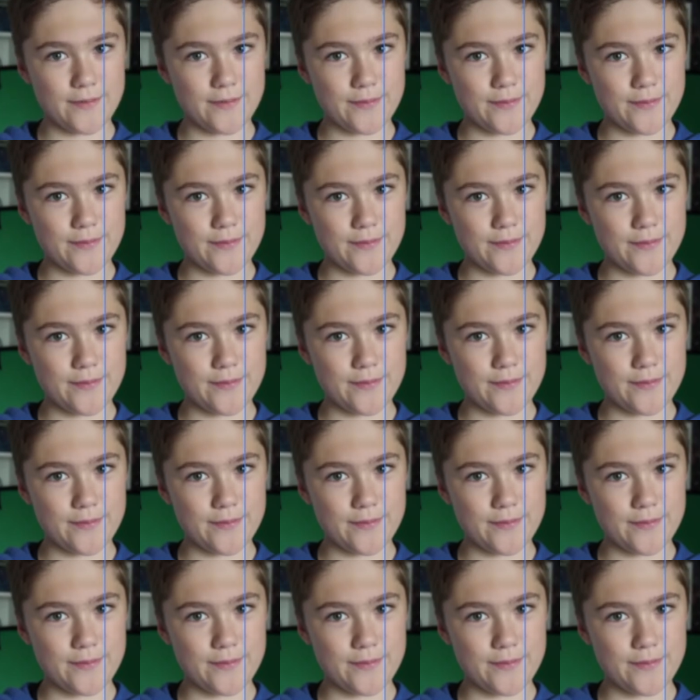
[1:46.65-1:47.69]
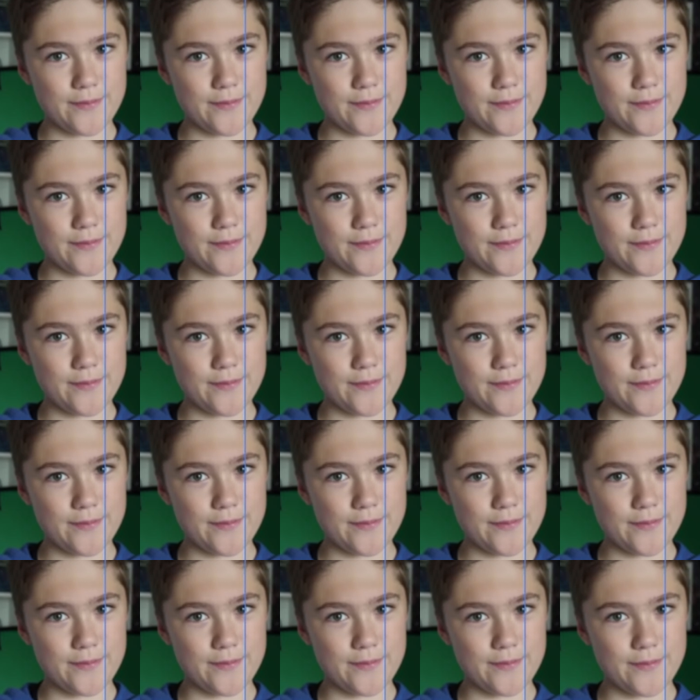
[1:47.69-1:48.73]

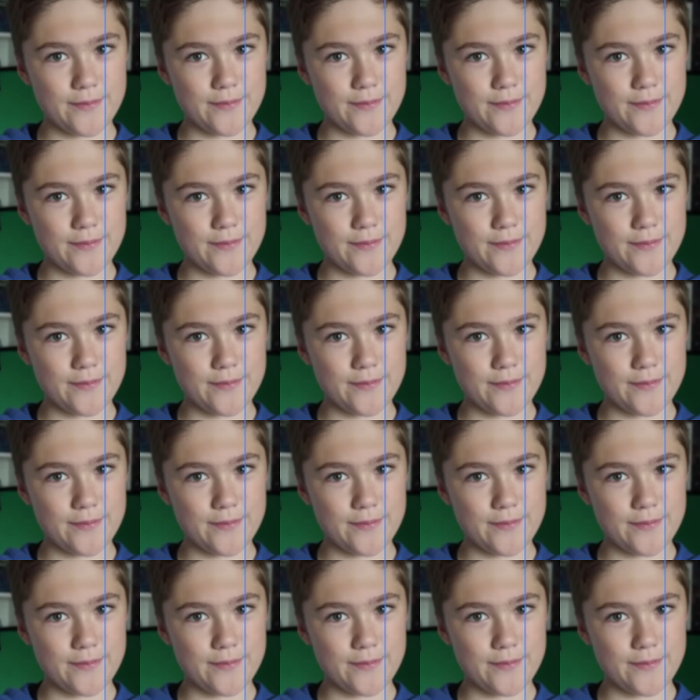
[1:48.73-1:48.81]
[no speech]